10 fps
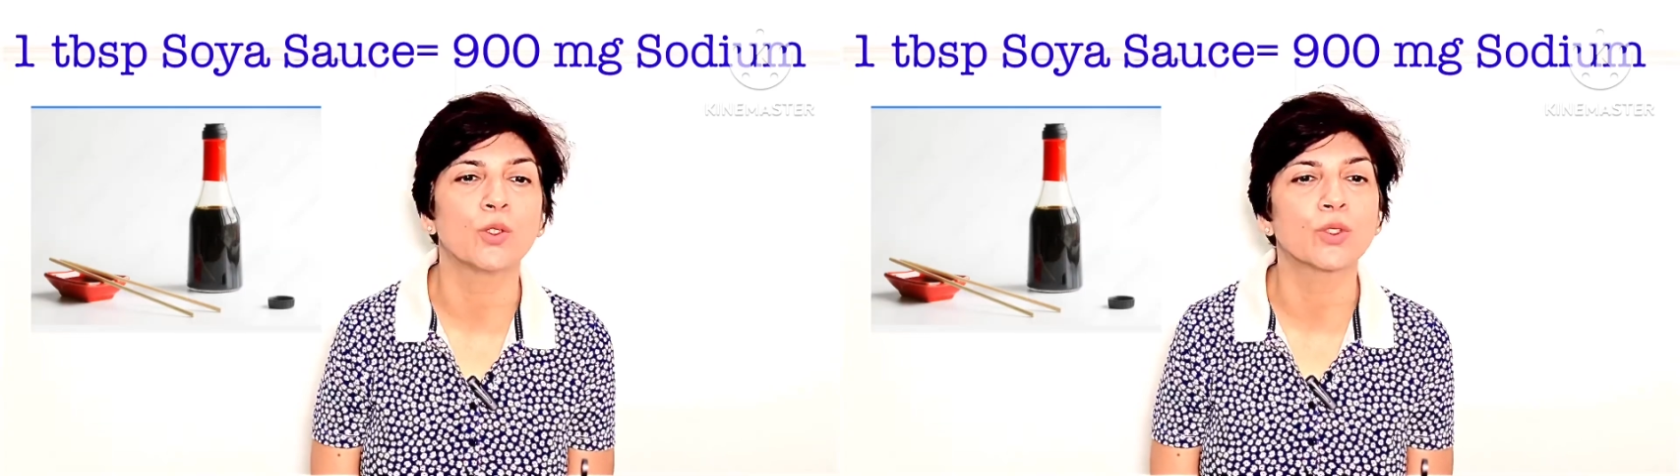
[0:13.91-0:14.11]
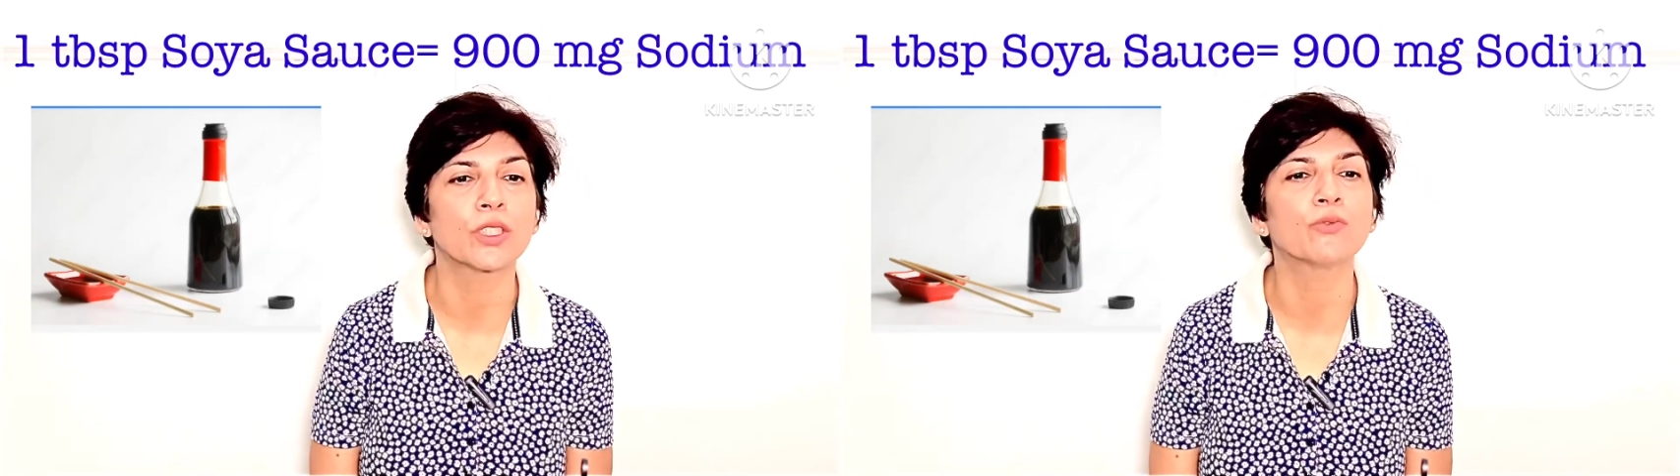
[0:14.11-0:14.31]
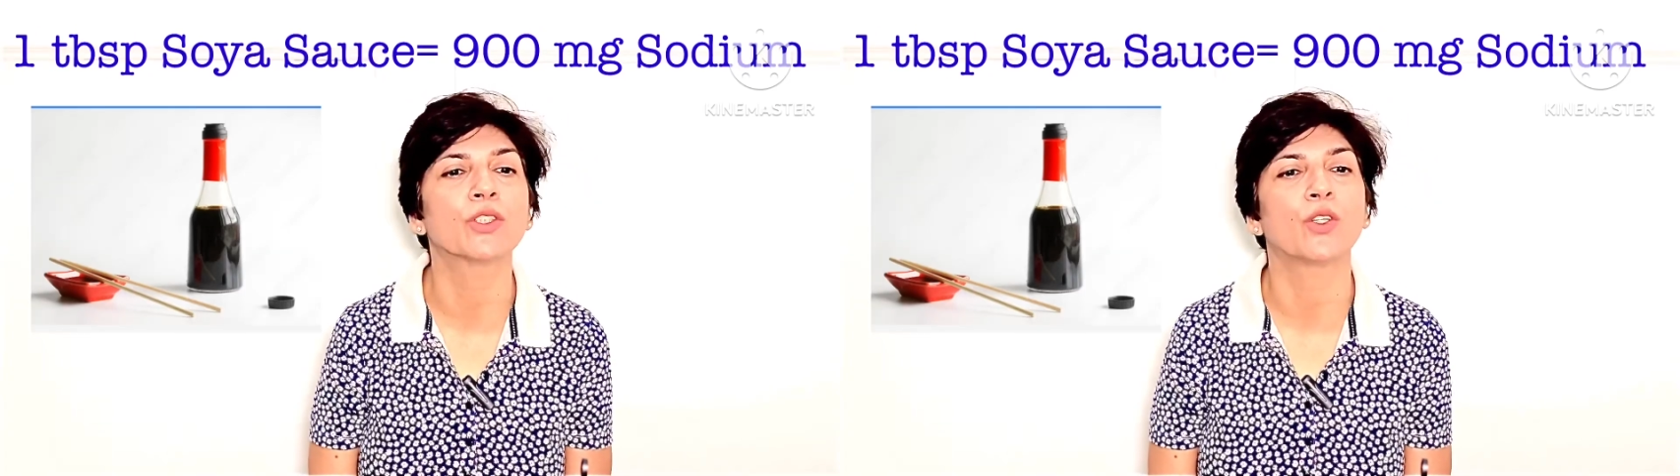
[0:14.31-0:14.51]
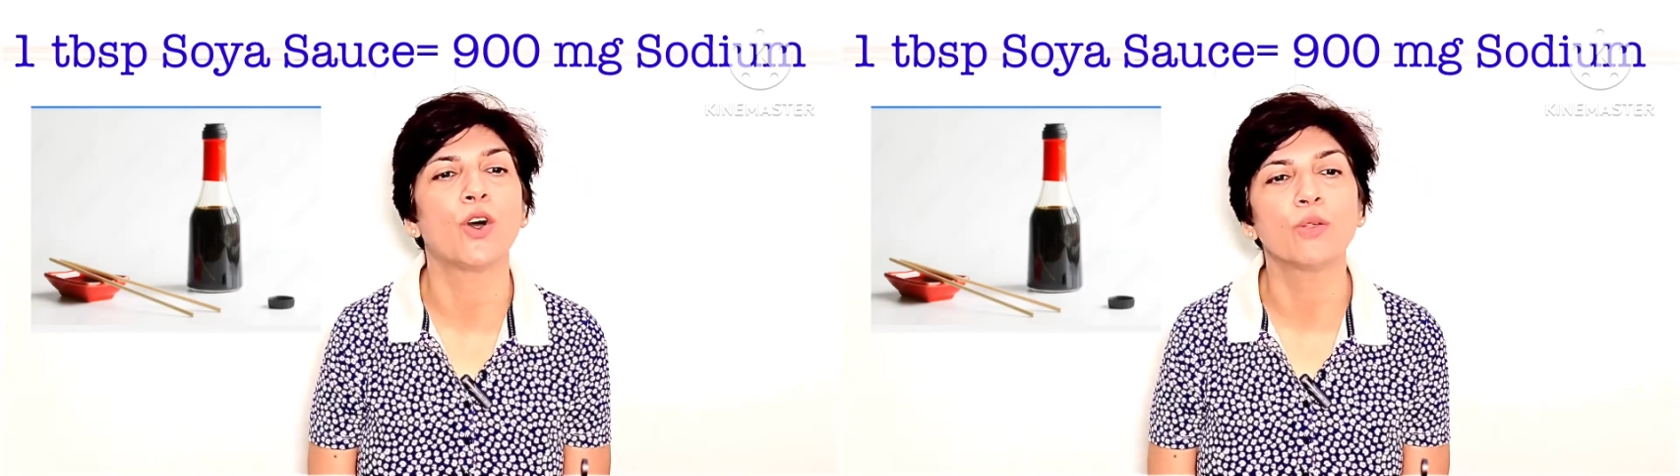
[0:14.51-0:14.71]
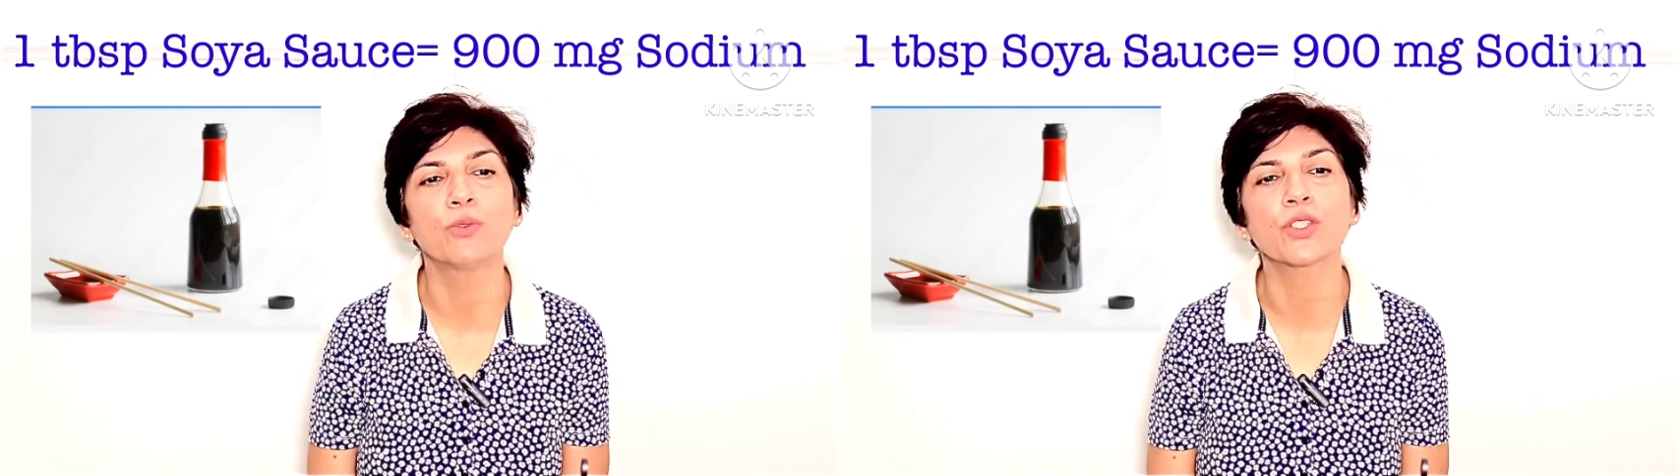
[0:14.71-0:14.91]
loaded with
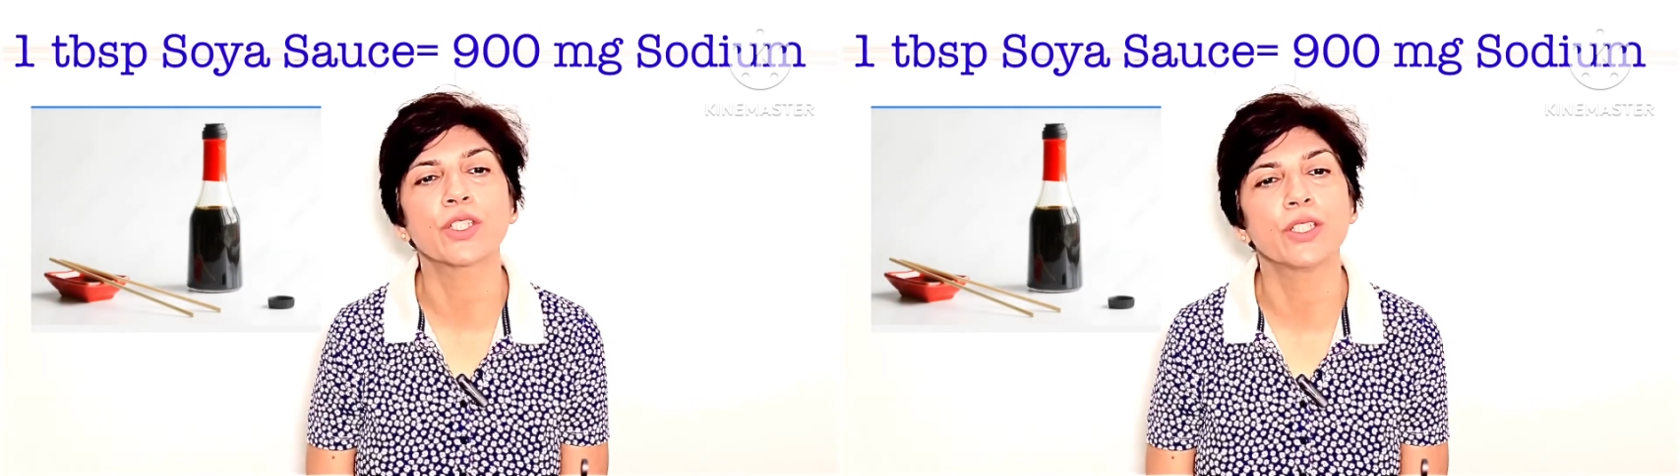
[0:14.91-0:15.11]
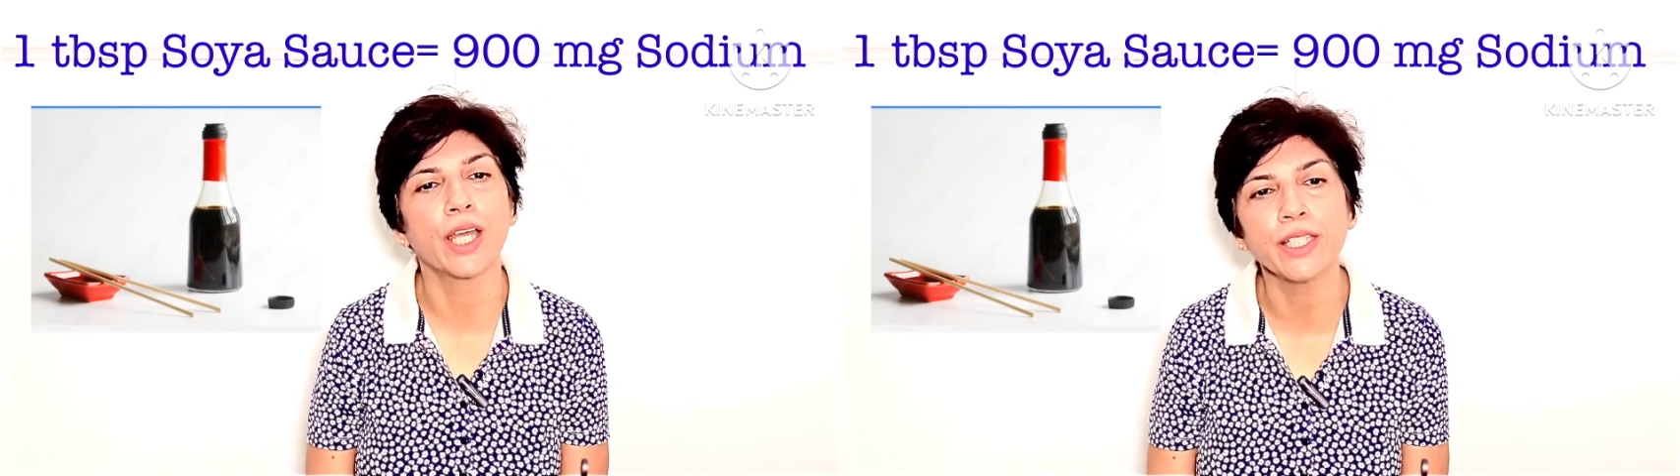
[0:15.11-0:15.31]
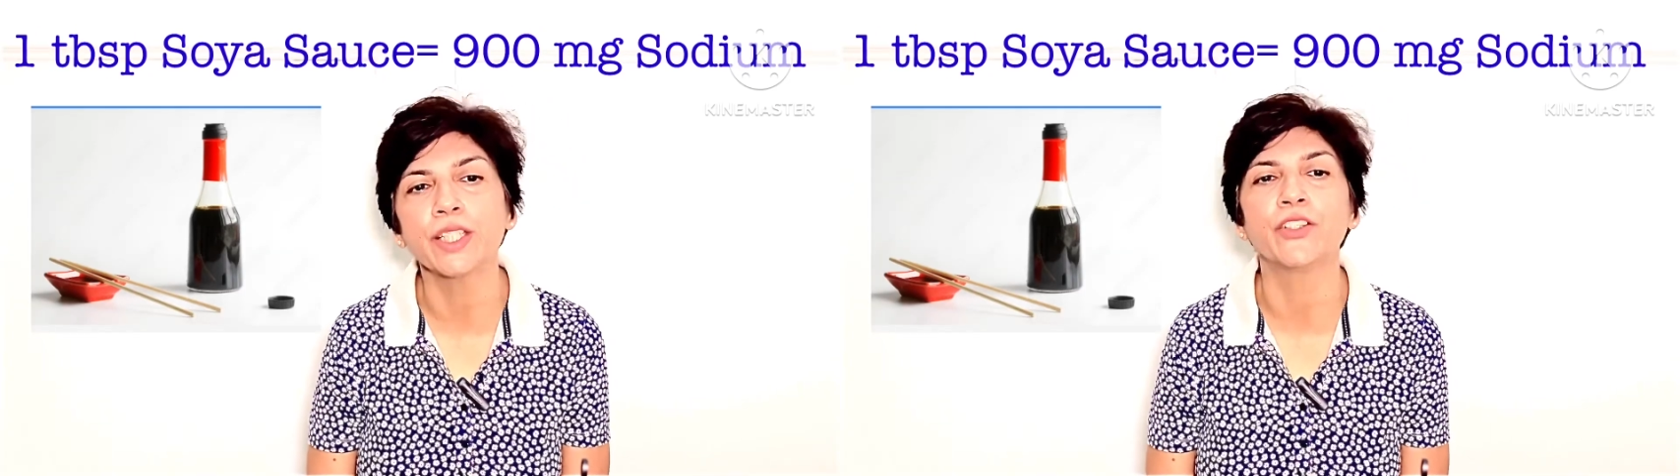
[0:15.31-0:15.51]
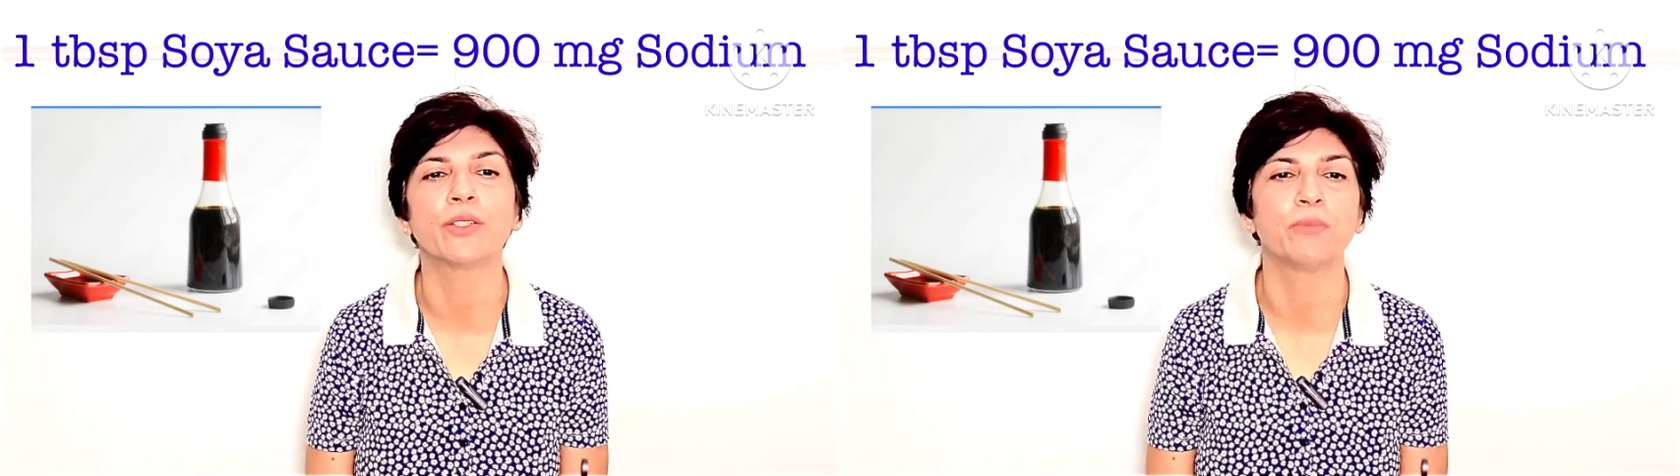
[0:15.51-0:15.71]
almost 900